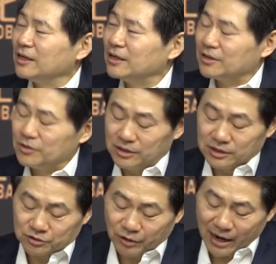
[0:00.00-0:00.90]

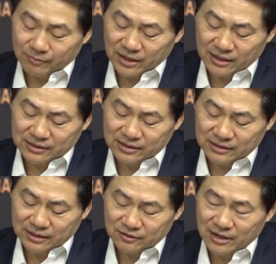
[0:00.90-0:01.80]
Huiyao's trap
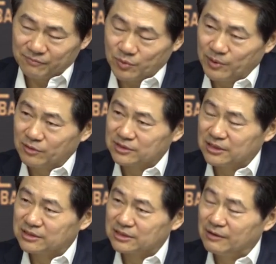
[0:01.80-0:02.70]
that you have proposed
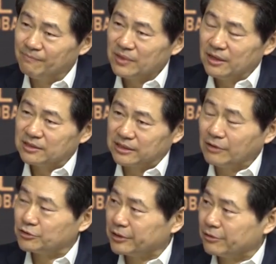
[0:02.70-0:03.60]
this
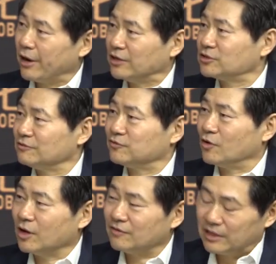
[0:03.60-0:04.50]
century question
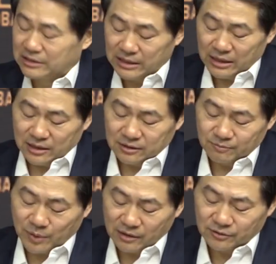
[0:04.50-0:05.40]
for all of us
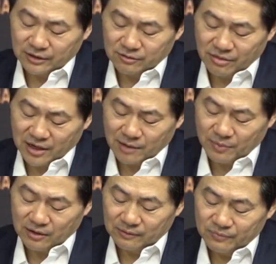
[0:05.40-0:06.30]
to pondering to think
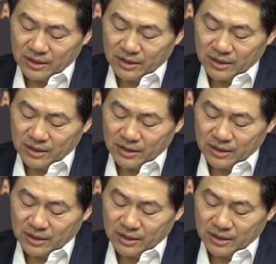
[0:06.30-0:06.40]
about.